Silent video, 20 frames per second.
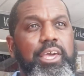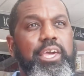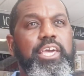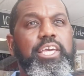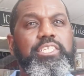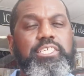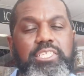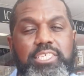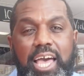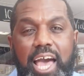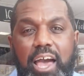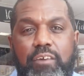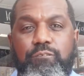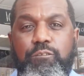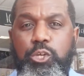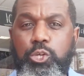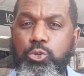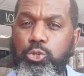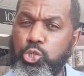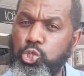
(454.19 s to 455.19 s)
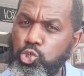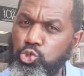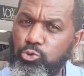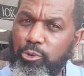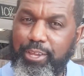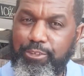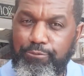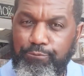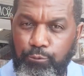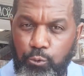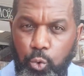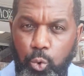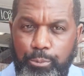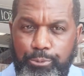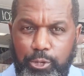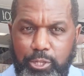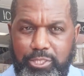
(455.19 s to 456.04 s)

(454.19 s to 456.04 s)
It's time for you to transform